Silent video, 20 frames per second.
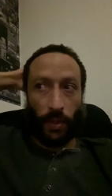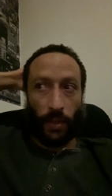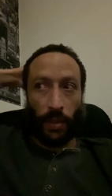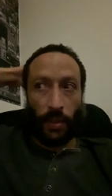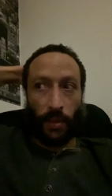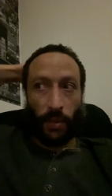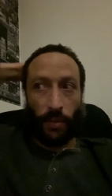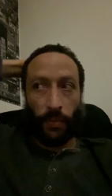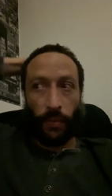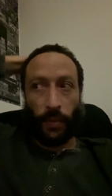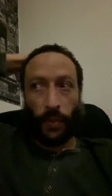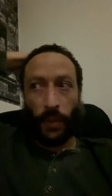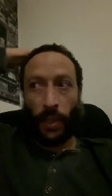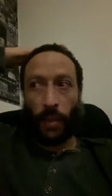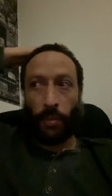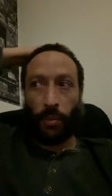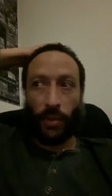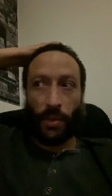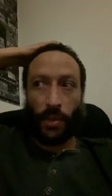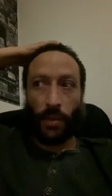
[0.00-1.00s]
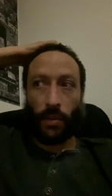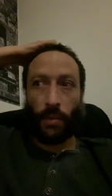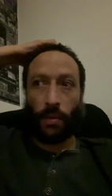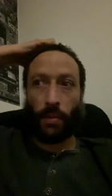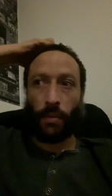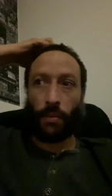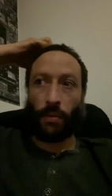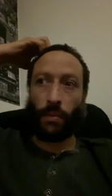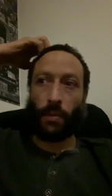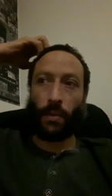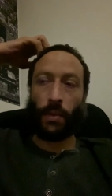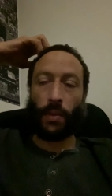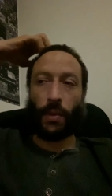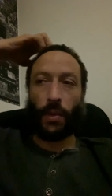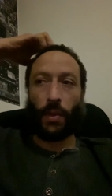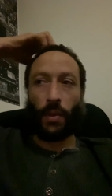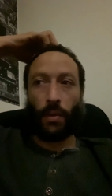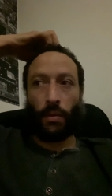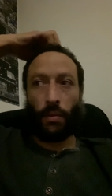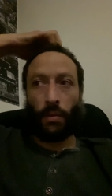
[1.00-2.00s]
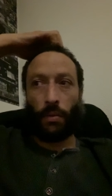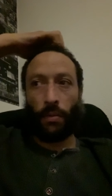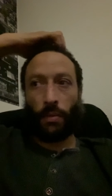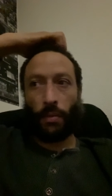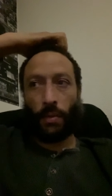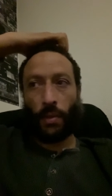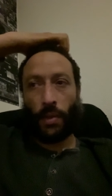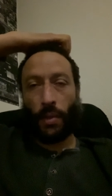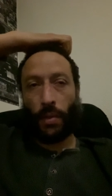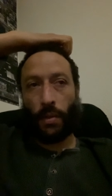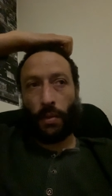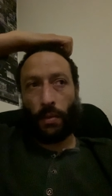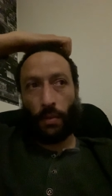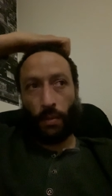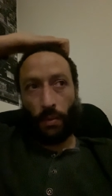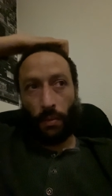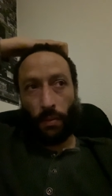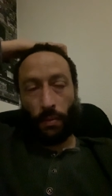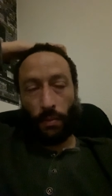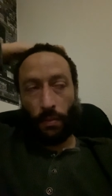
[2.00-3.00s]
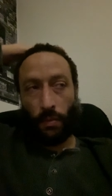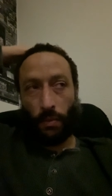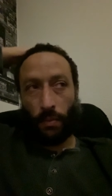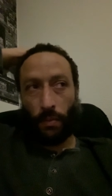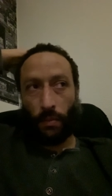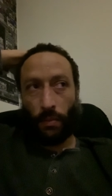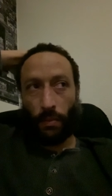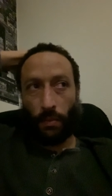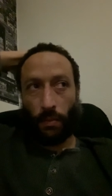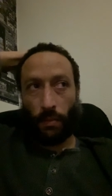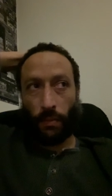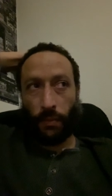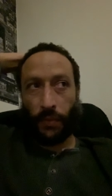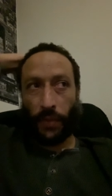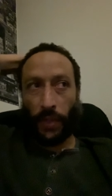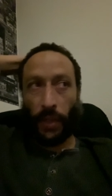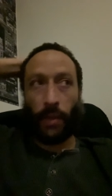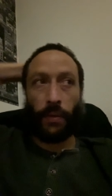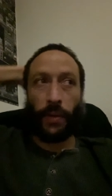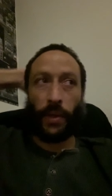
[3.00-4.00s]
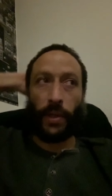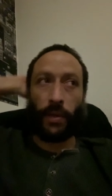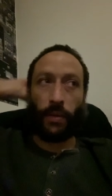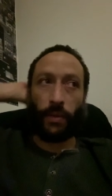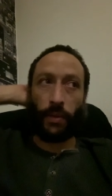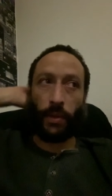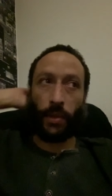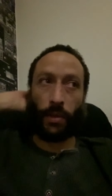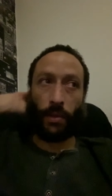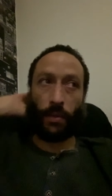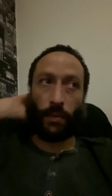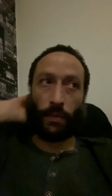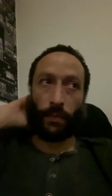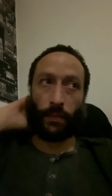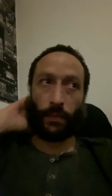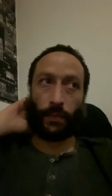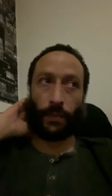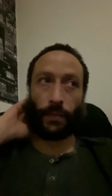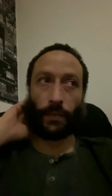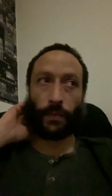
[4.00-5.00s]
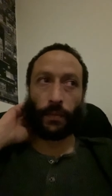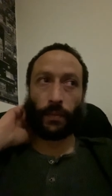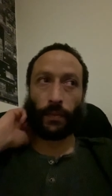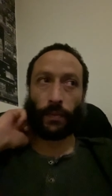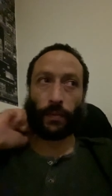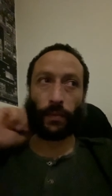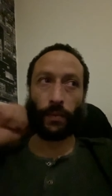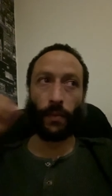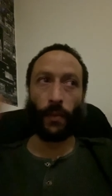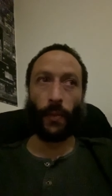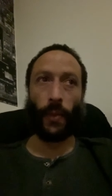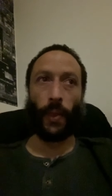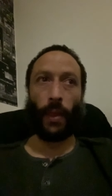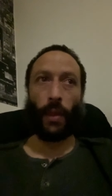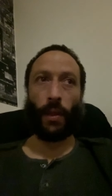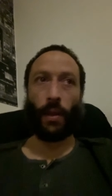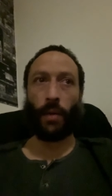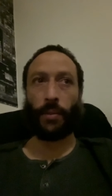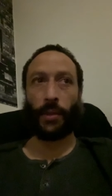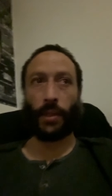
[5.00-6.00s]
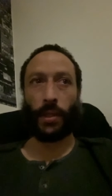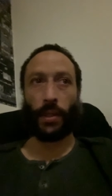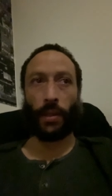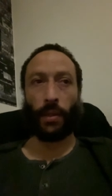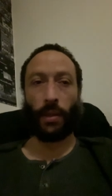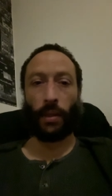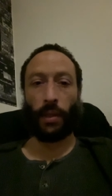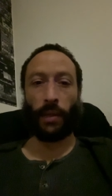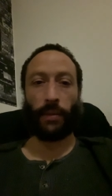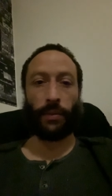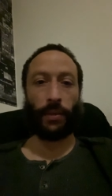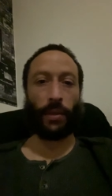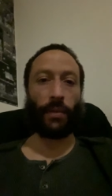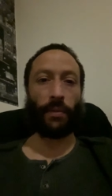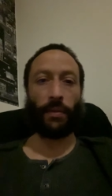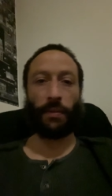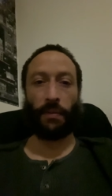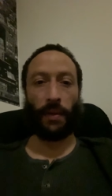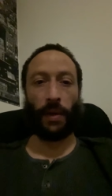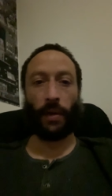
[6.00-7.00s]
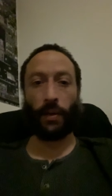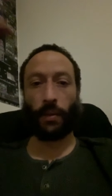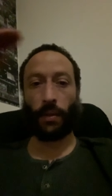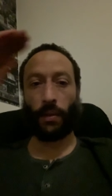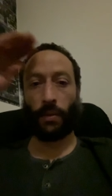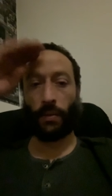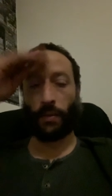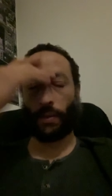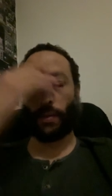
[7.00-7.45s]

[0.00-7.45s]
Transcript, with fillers: that they're able to. Uh, fly around, right? Up to the level of Falcon,